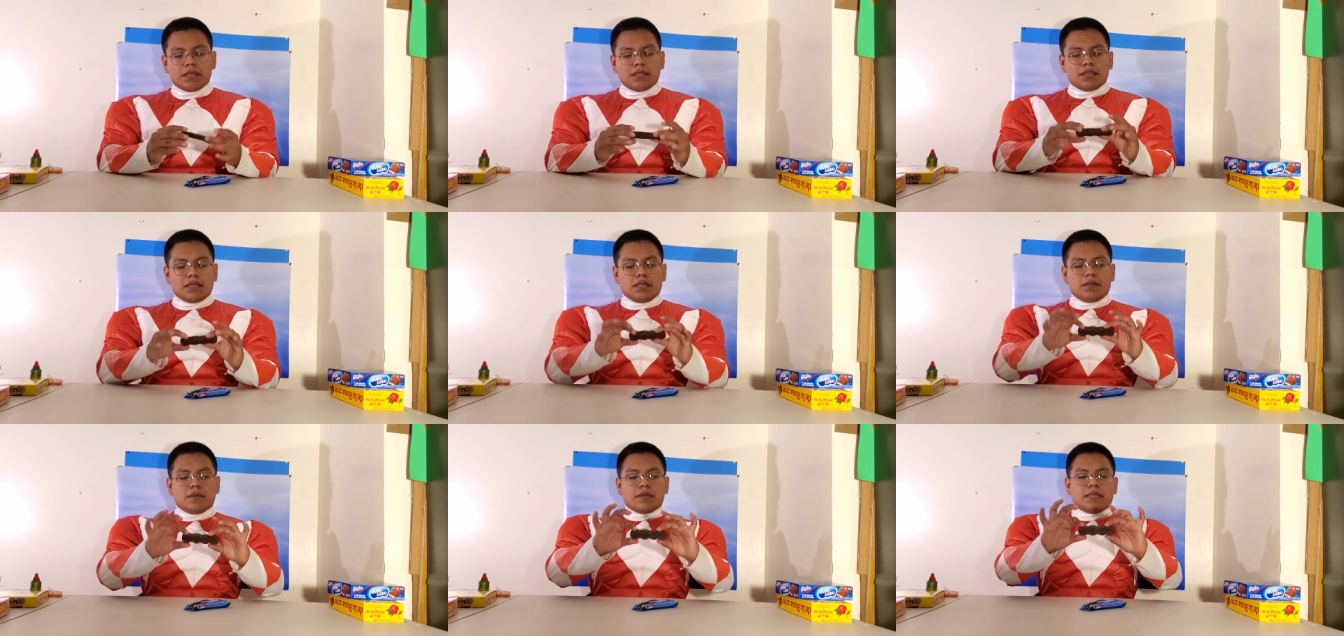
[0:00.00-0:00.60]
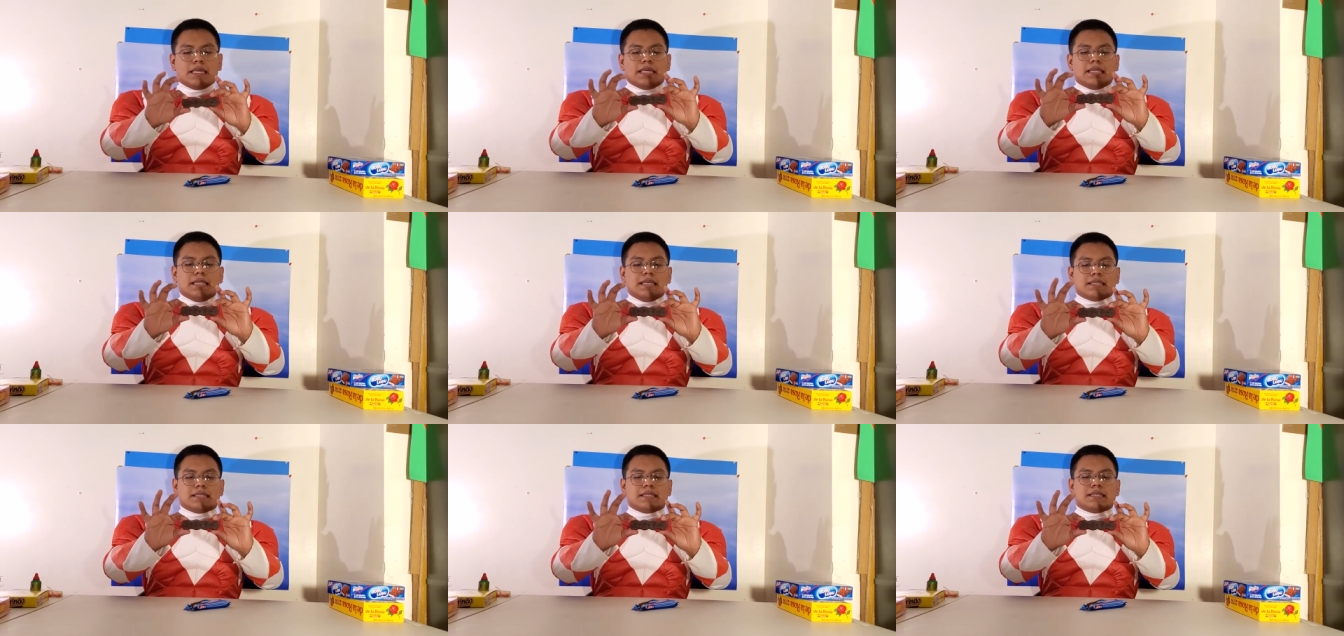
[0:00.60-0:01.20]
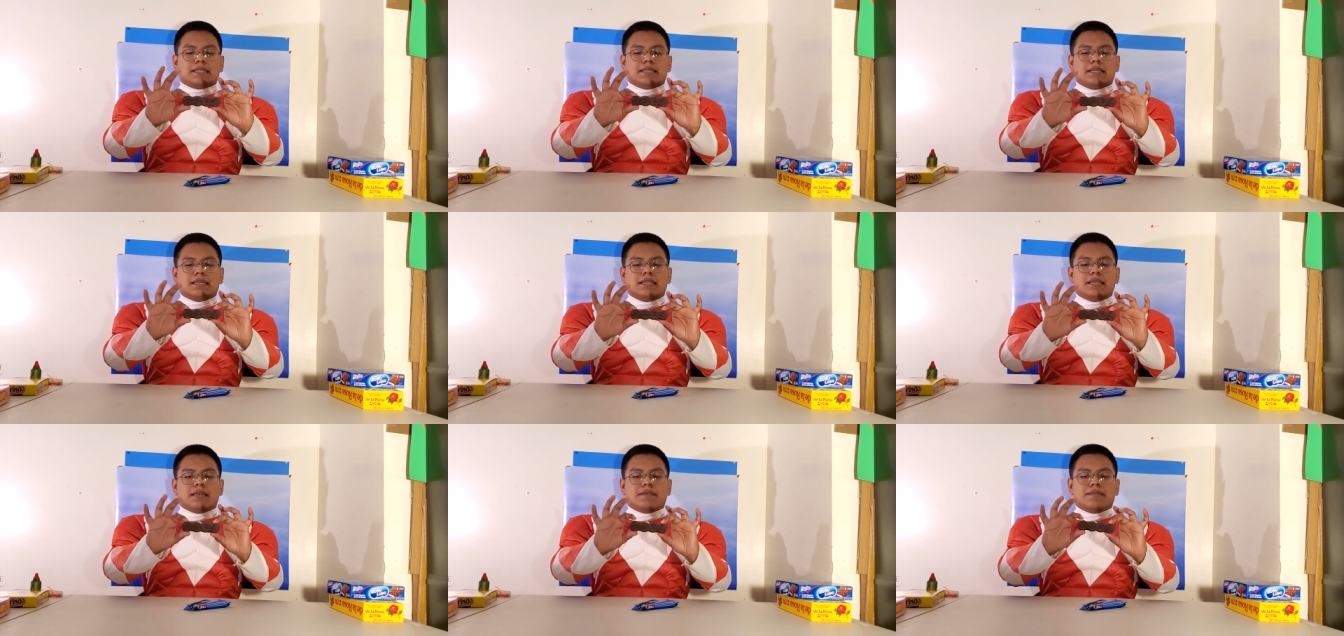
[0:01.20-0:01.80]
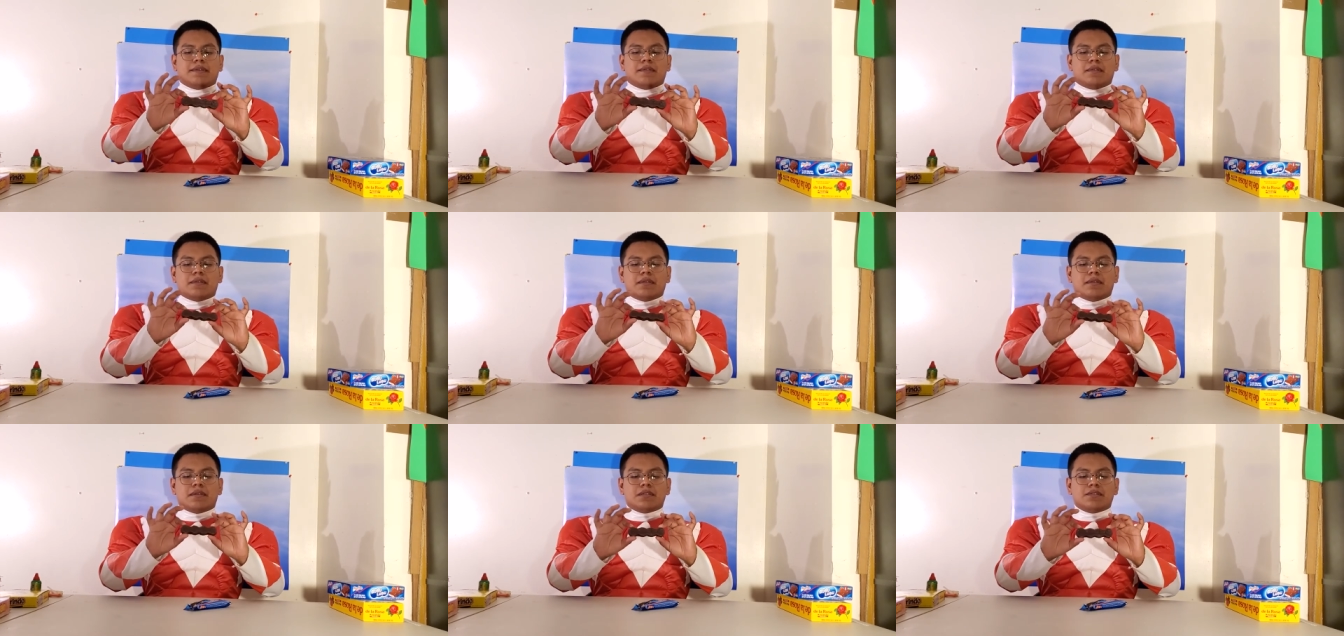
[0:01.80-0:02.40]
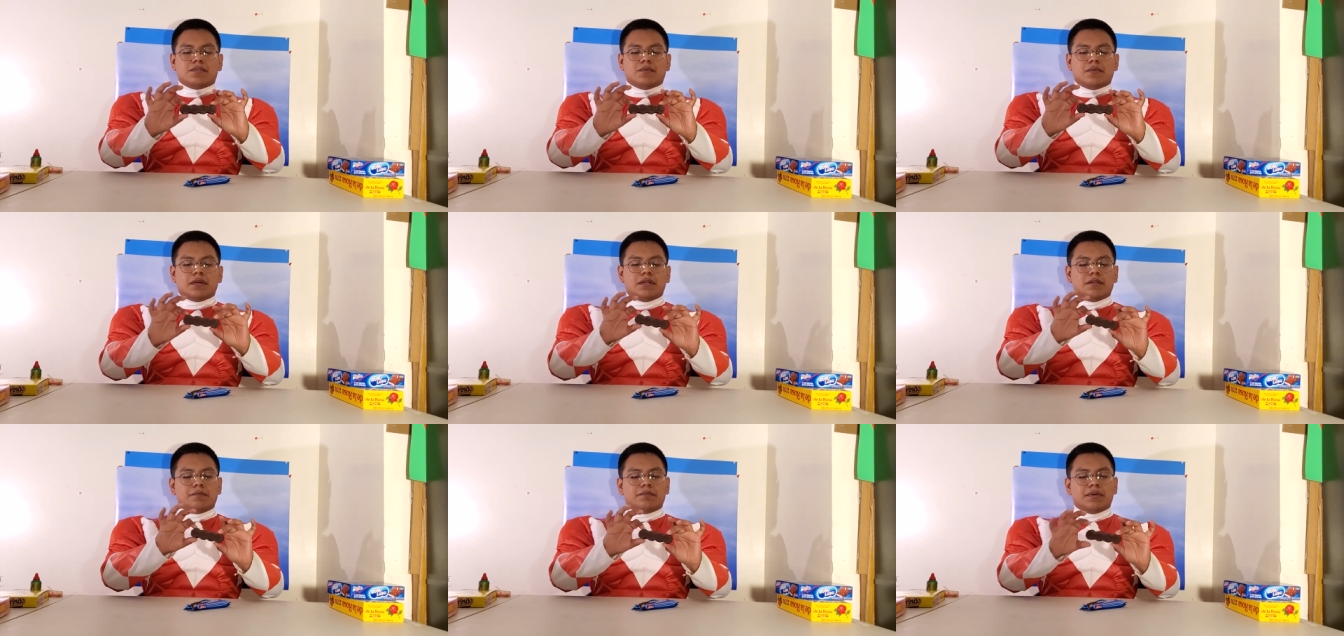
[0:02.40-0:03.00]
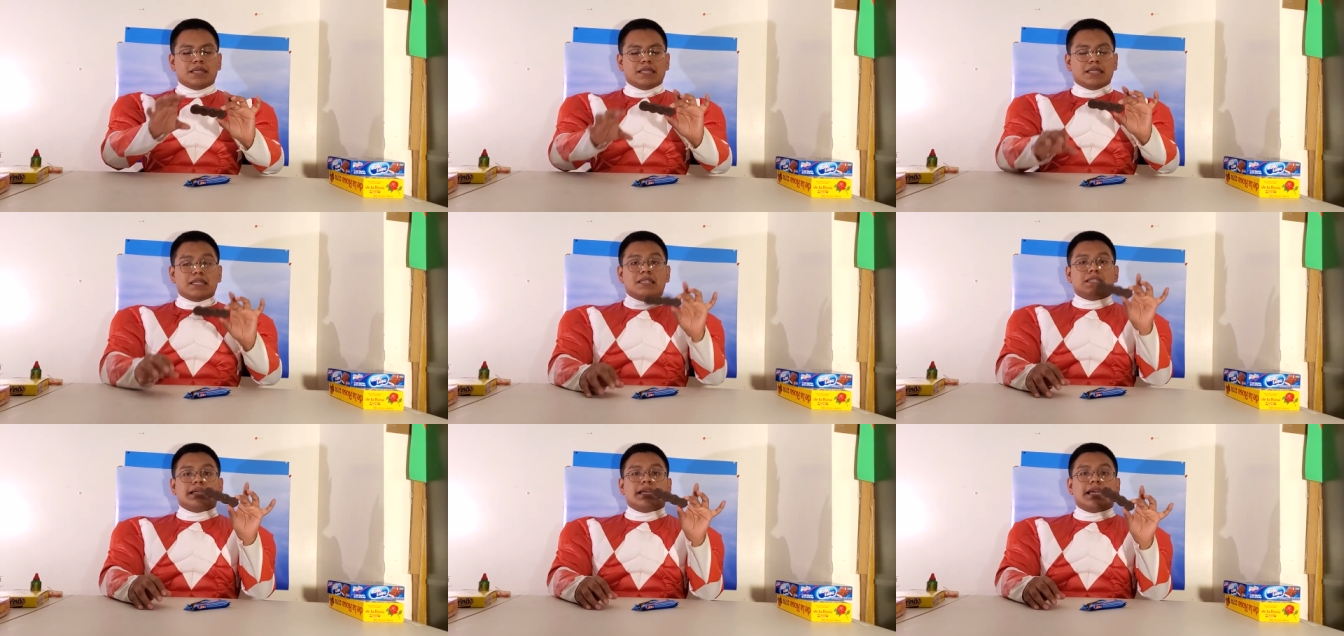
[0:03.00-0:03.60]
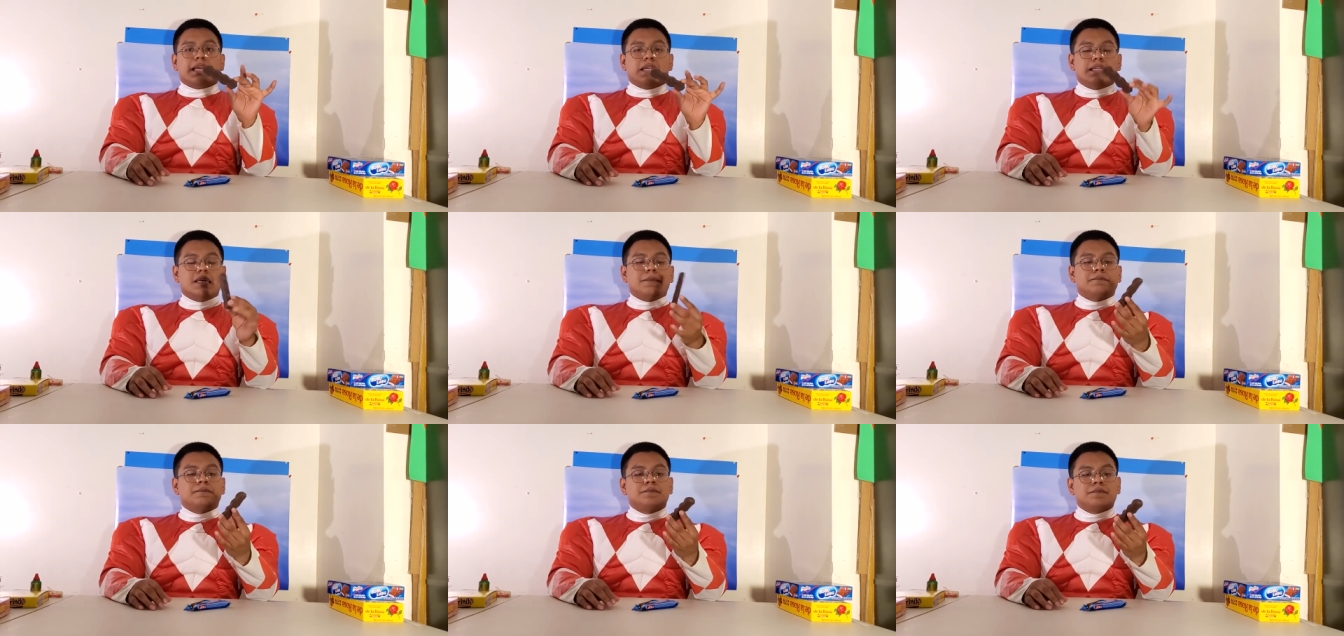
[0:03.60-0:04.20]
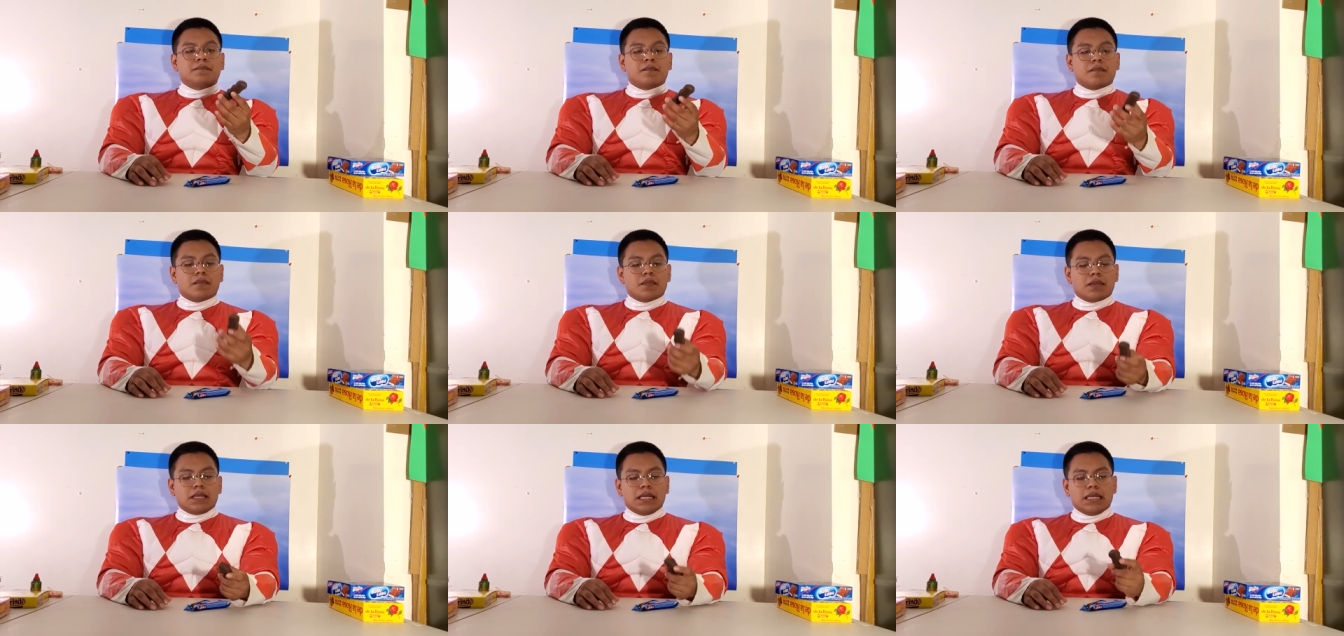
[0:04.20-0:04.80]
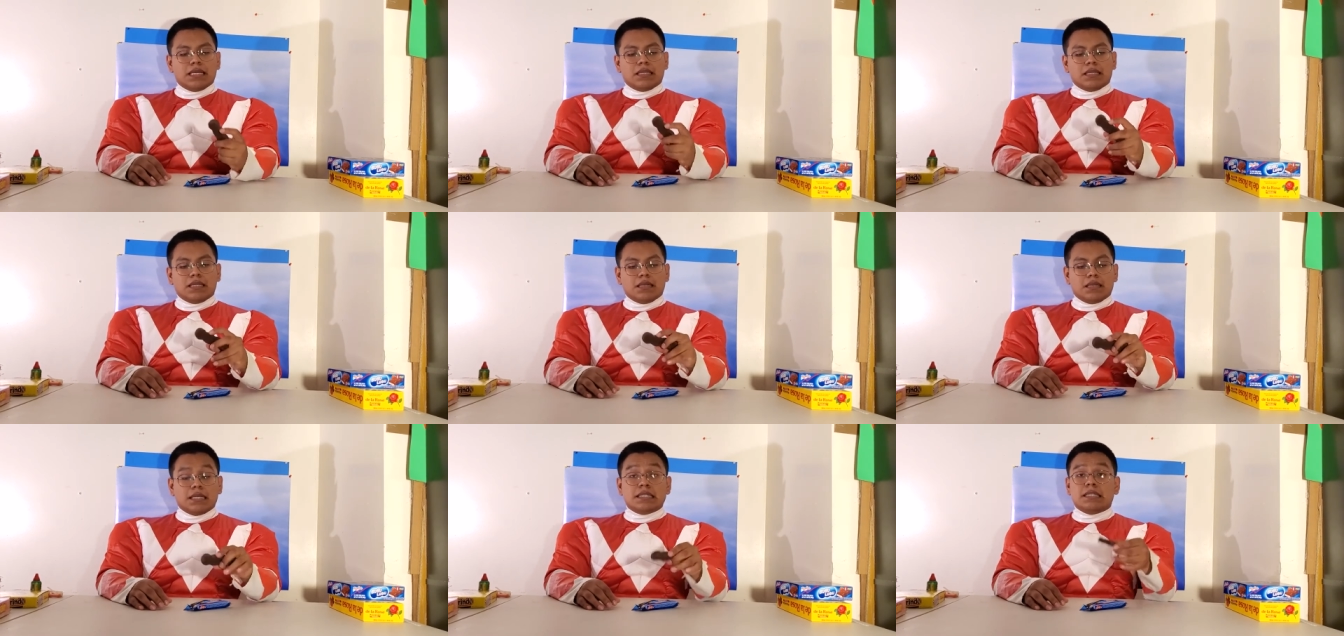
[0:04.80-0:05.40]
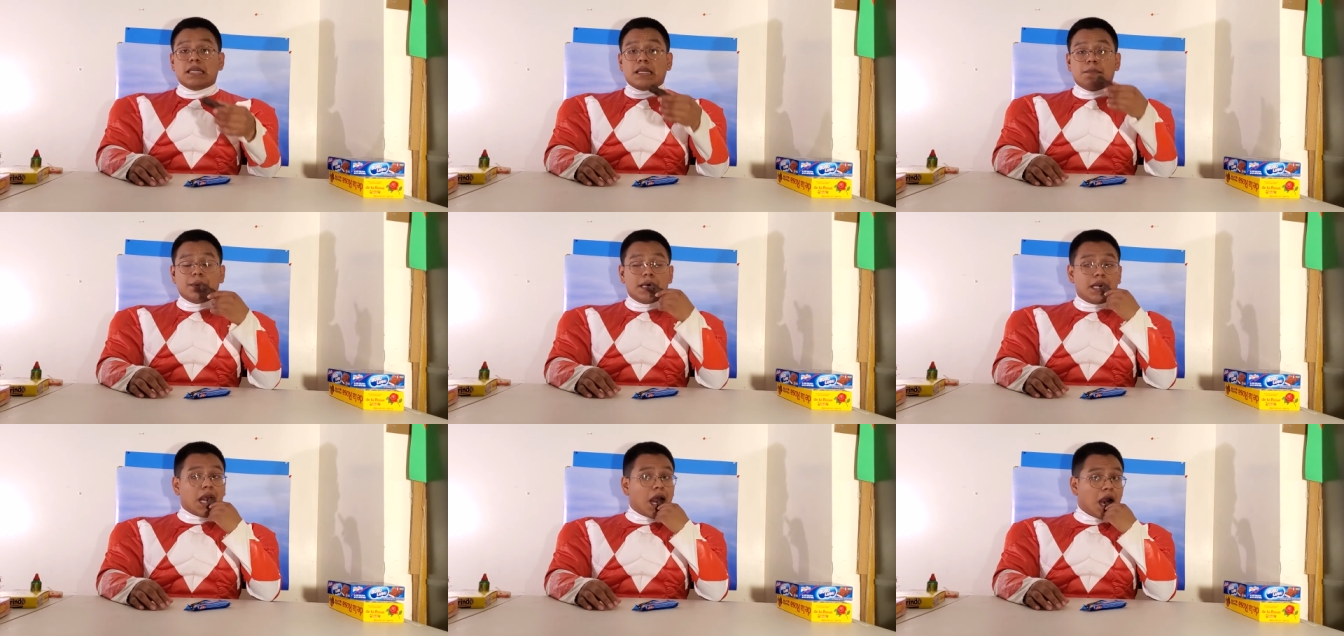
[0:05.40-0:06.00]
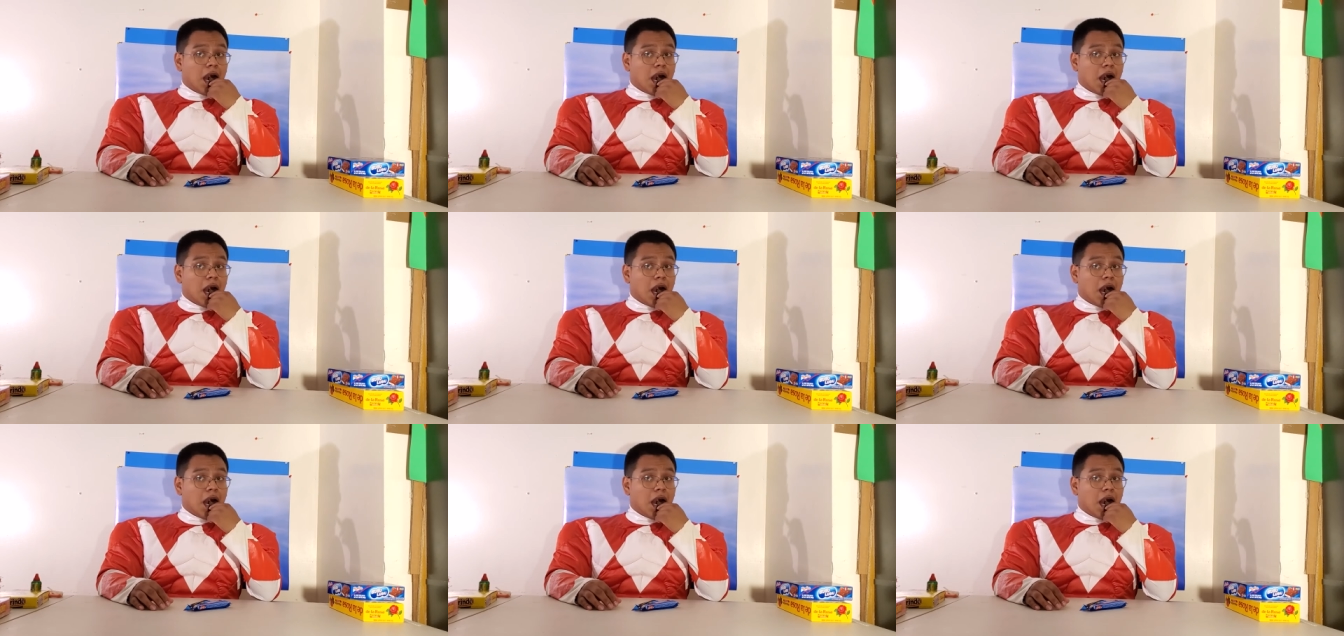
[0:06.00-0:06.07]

They look like this. Think of it as you will, but it is a candy. And uh, let's take a bite.